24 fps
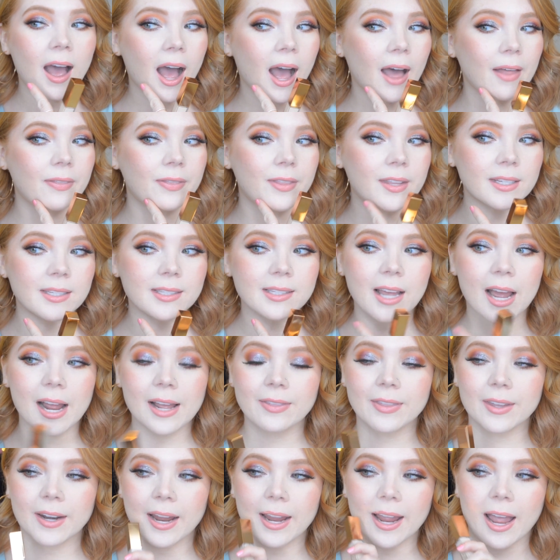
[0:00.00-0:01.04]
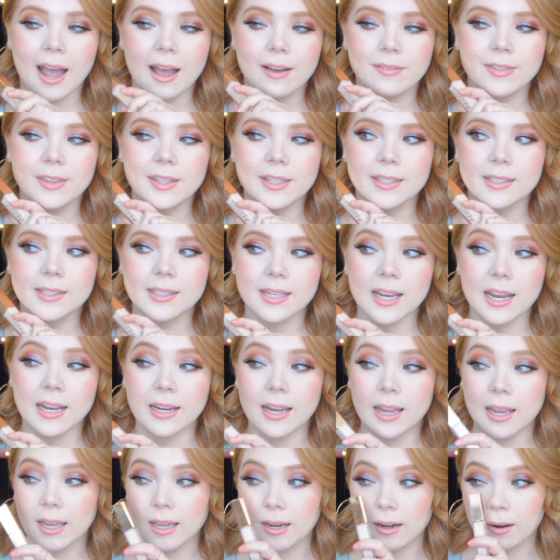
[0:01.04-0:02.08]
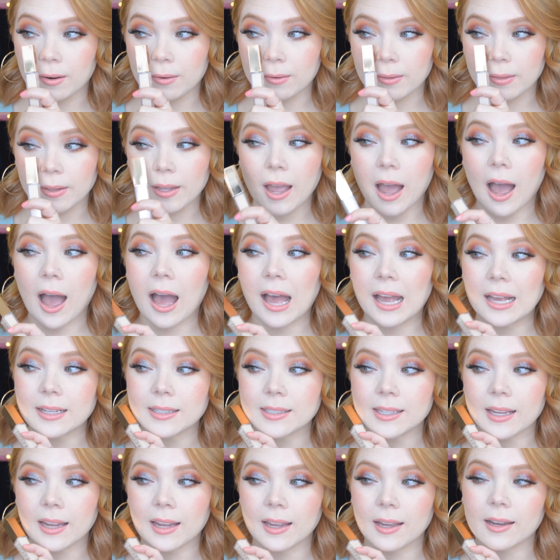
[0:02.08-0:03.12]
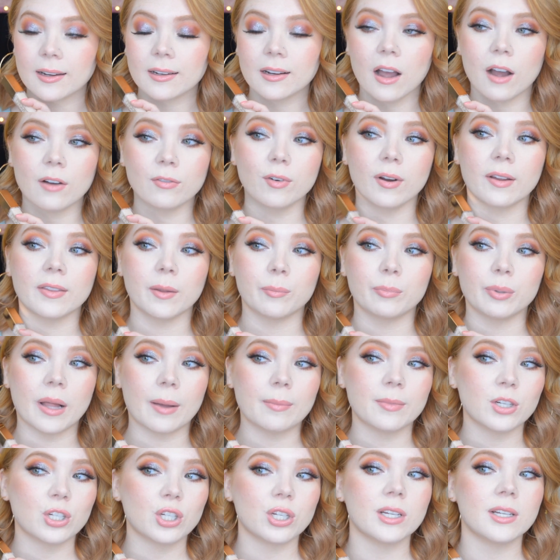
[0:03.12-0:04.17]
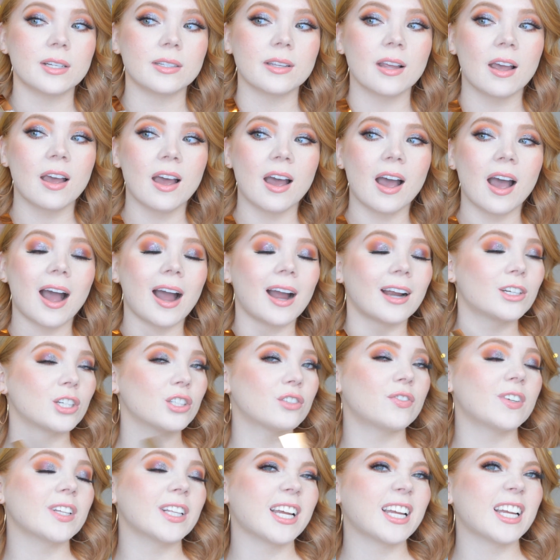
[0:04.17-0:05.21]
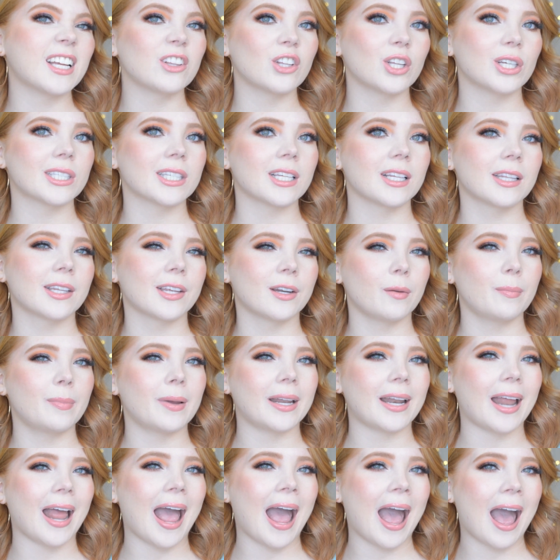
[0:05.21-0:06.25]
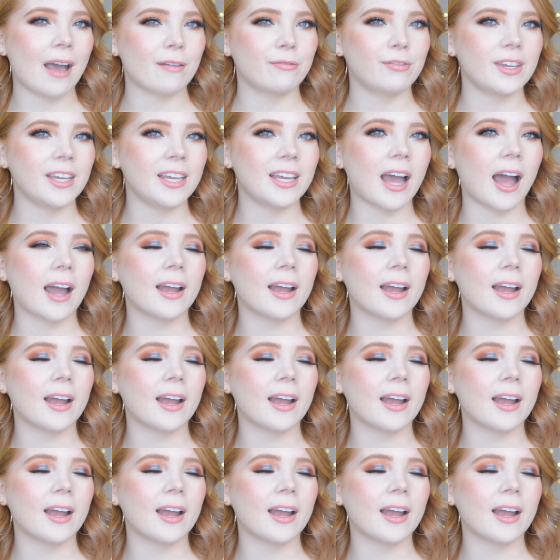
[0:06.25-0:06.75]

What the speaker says: On this side that I have the Stay Naked under the eyes and covering the blemishes, I just feel like it looks a little bit heavy.